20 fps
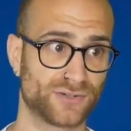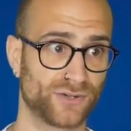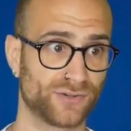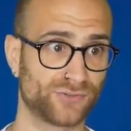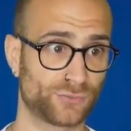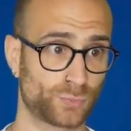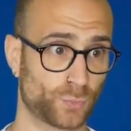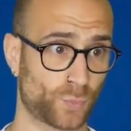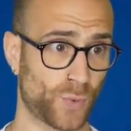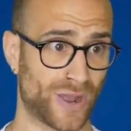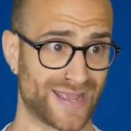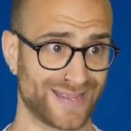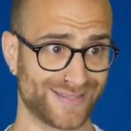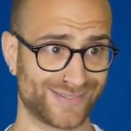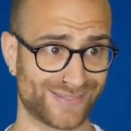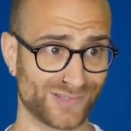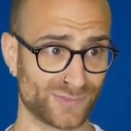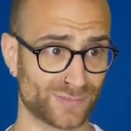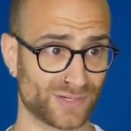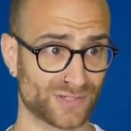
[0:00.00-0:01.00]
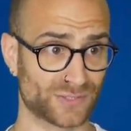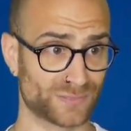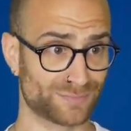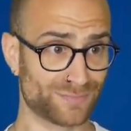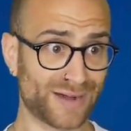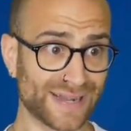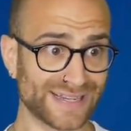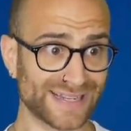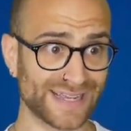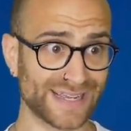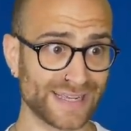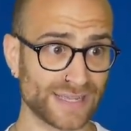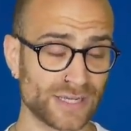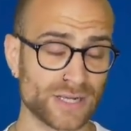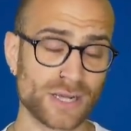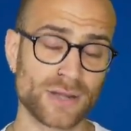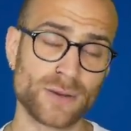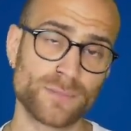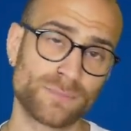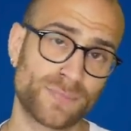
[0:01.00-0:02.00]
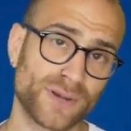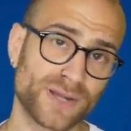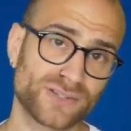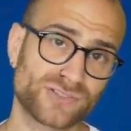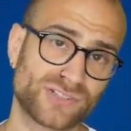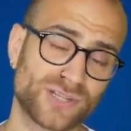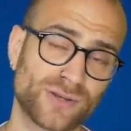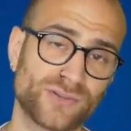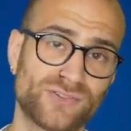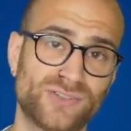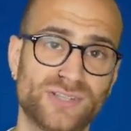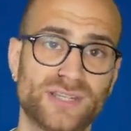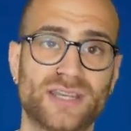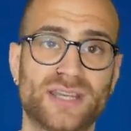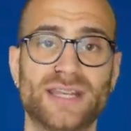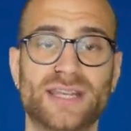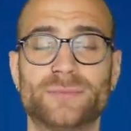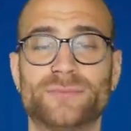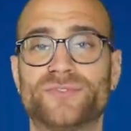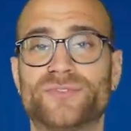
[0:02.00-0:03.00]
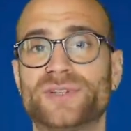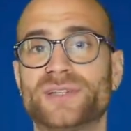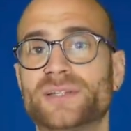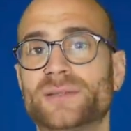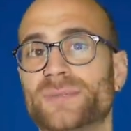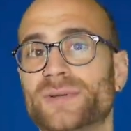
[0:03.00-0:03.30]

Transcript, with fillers: cost way too much money, but Chelsea could get him for a little